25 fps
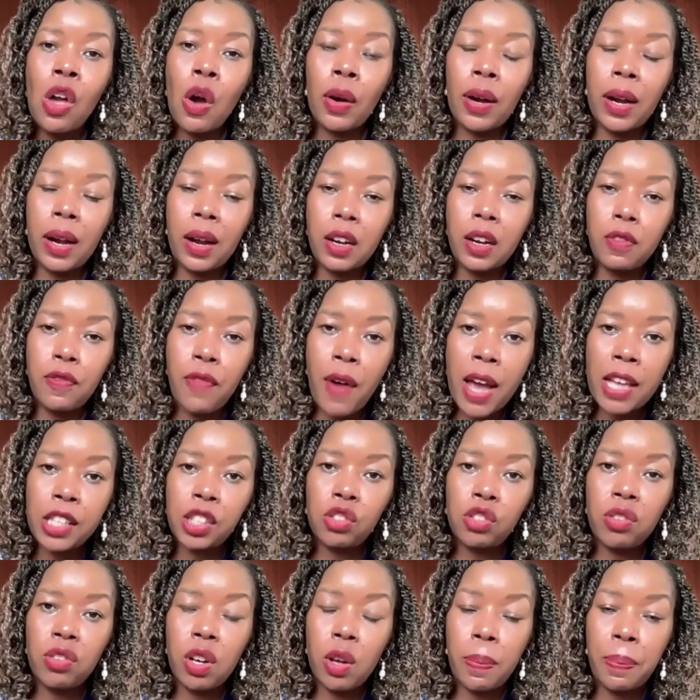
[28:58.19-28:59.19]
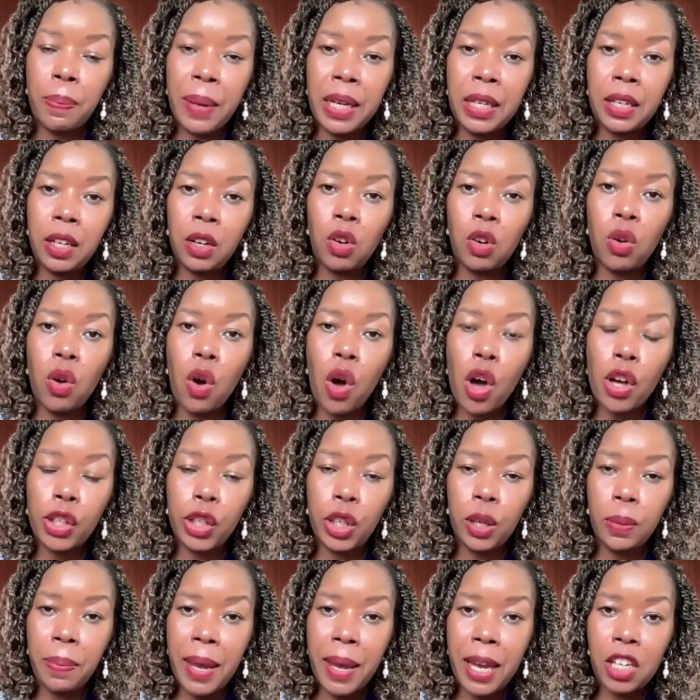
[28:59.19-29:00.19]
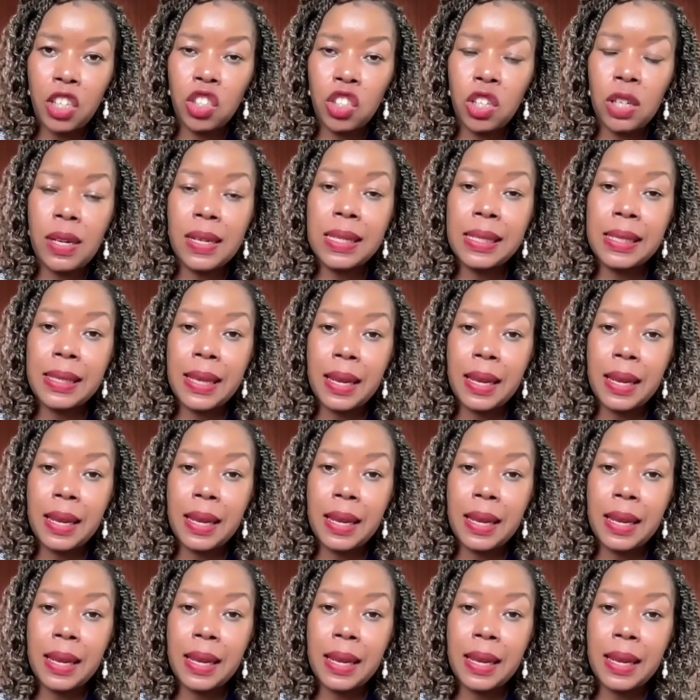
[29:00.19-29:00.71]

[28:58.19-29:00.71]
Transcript: on an advisory opinion on occupation and